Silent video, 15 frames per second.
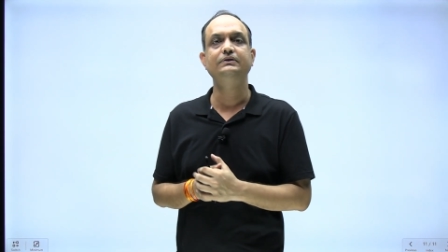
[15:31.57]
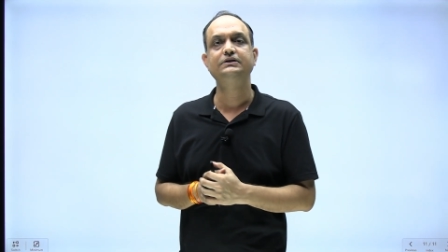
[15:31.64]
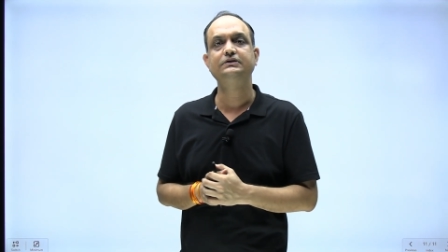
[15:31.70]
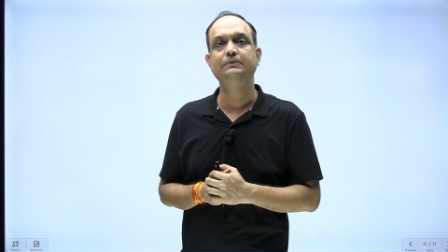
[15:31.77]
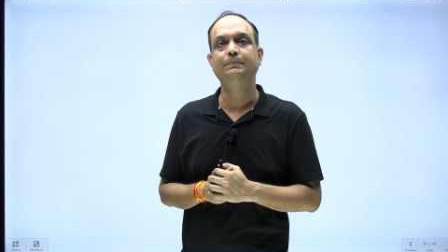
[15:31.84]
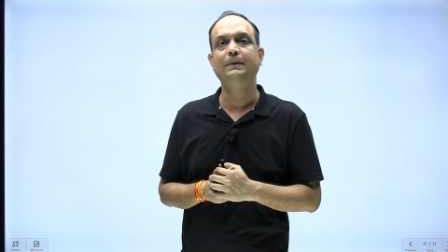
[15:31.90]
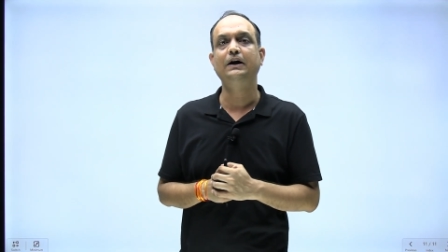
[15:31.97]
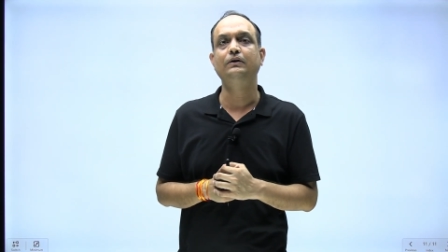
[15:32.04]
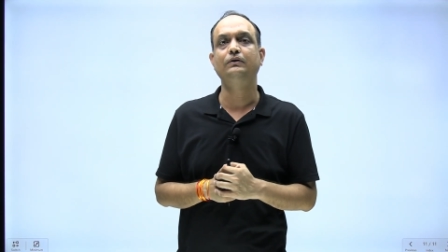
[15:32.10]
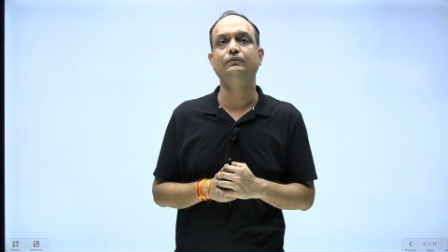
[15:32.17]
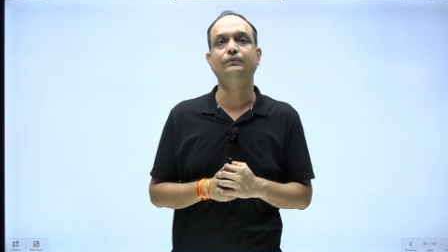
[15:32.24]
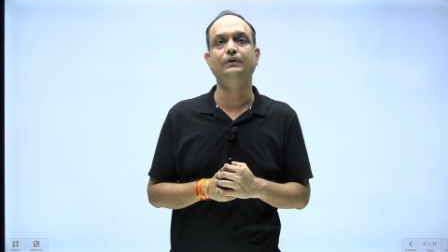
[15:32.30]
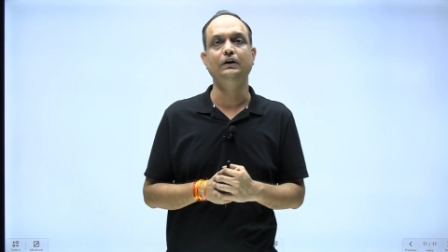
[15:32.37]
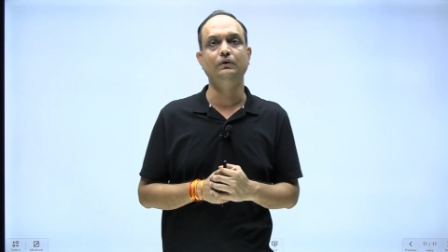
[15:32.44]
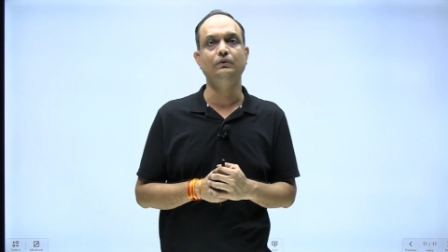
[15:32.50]
which is a part
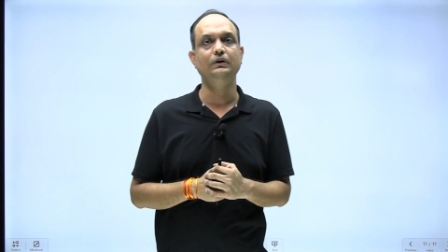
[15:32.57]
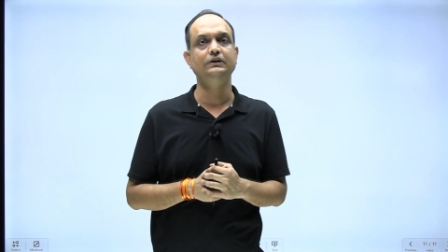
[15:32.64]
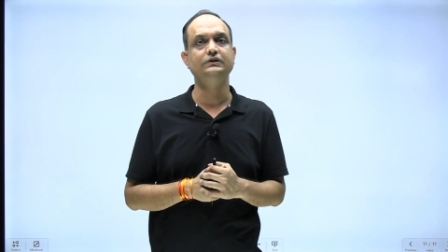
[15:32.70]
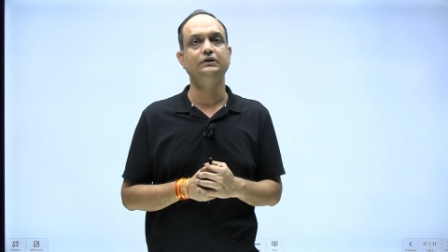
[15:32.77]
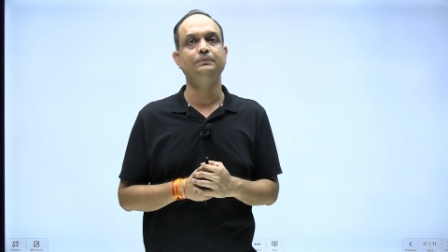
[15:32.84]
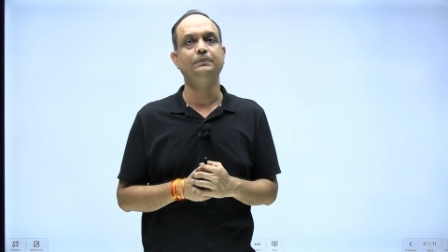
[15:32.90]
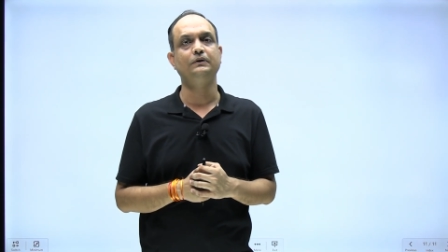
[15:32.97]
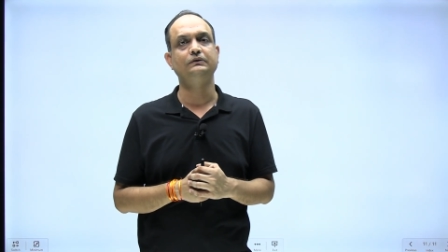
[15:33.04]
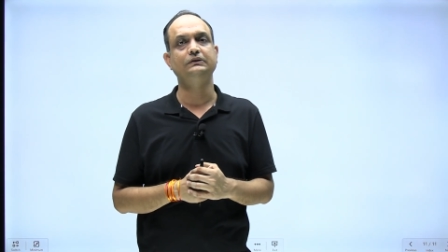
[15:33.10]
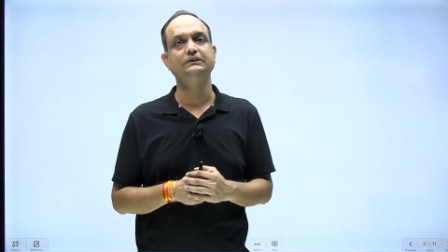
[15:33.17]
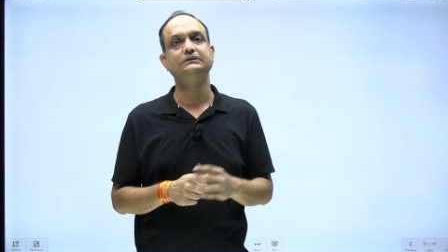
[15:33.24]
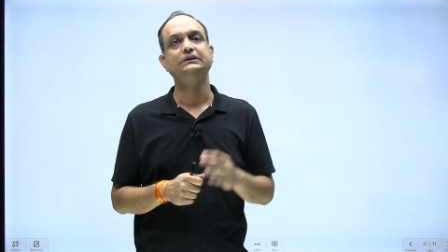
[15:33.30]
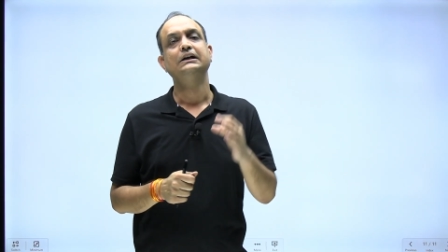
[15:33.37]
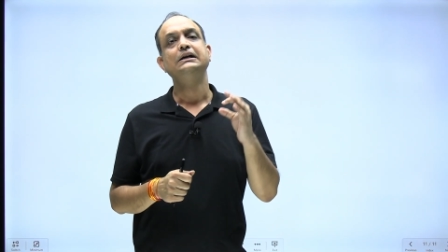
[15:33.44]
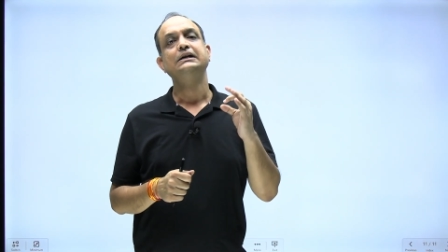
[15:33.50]
of frontonasal
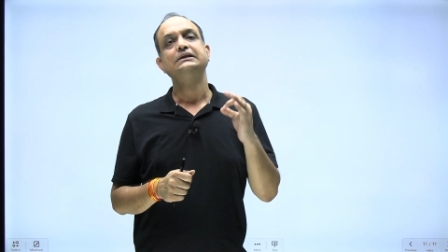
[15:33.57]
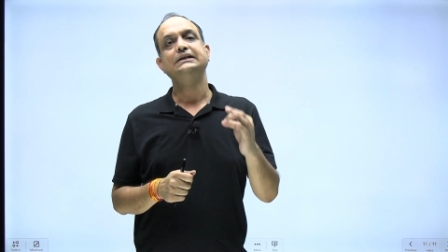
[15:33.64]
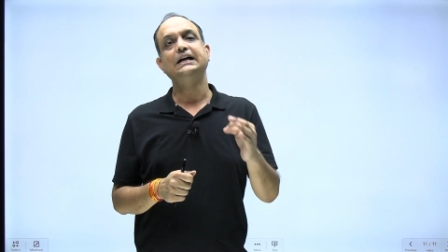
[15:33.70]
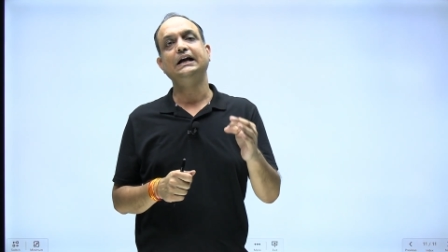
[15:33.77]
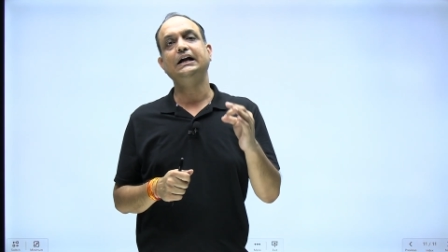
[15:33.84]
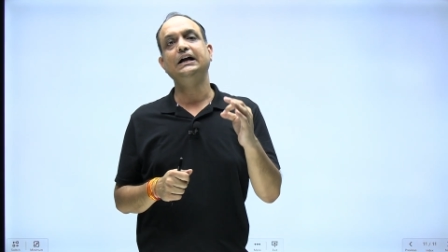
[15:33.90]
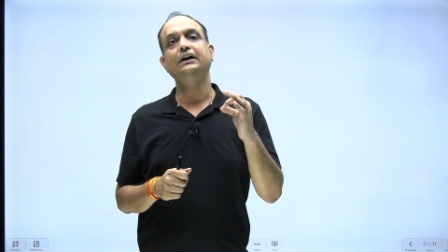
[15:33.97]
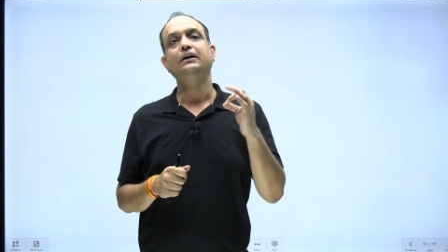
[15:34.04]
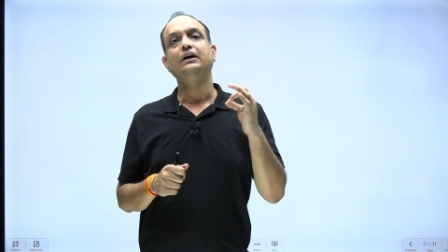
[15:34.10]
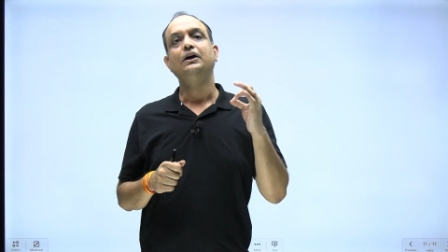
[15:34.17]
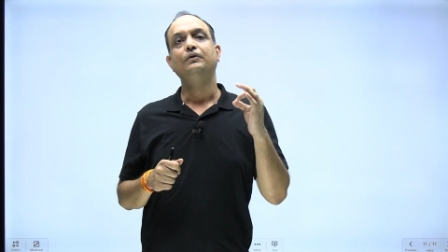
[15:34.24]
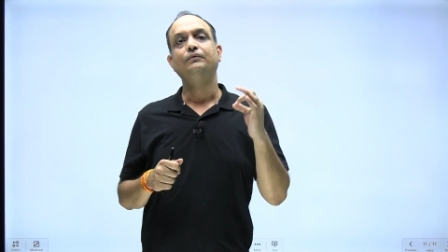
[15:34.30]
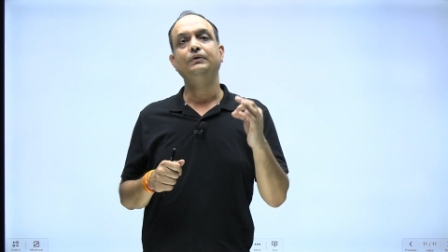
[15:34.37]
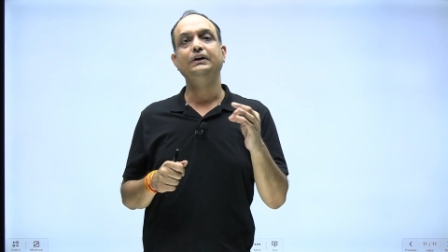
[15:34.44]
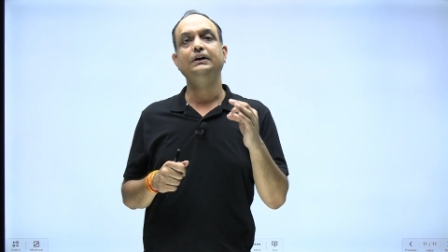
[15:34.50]
process. Second,
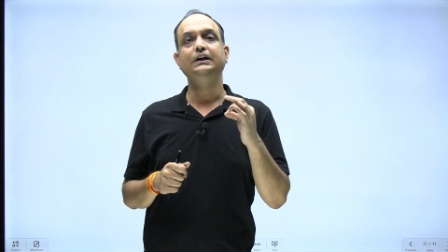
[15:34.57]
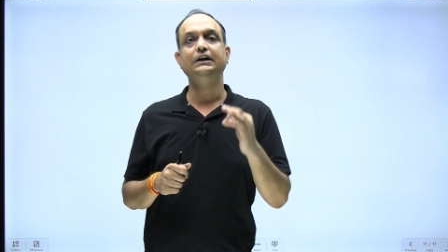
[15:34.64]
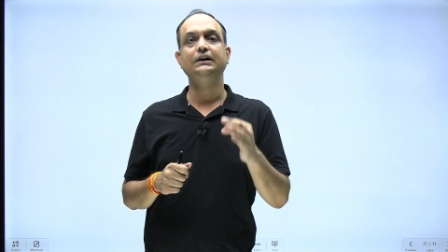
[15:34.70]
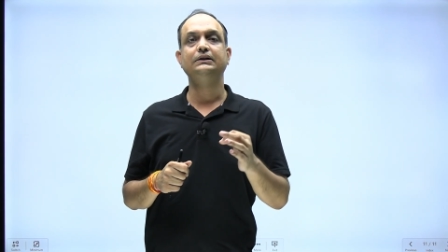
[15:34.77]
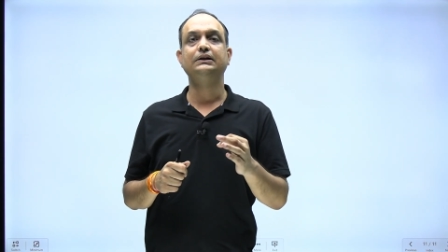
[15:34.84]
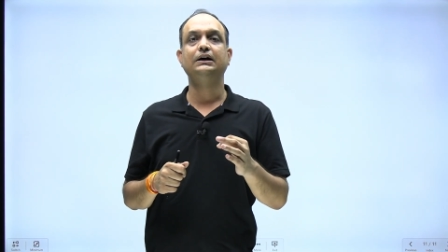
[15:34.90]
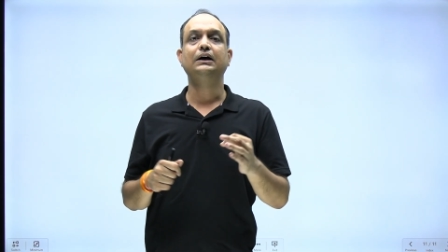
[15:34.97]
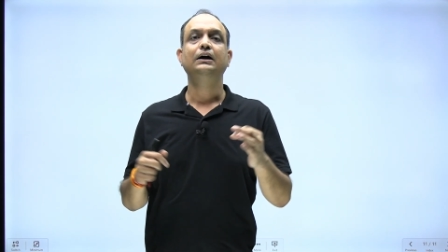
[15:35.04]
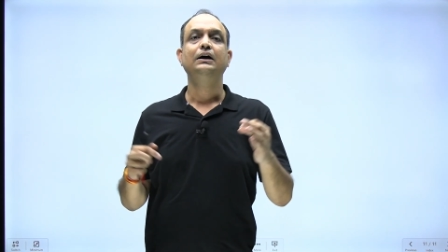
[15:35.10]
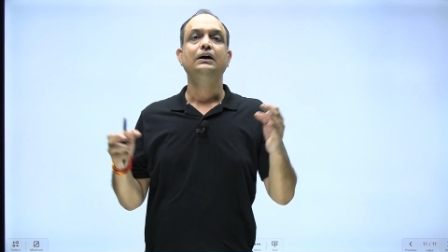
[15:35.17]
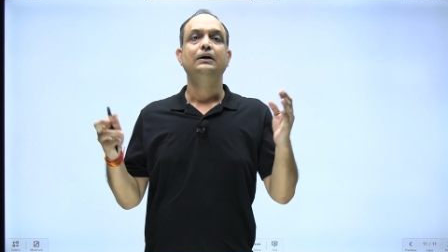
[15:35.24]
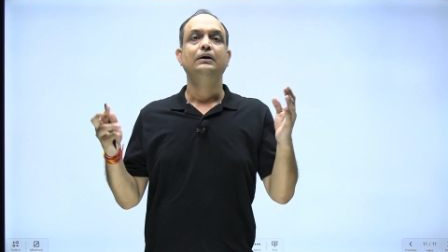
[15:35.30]
we need the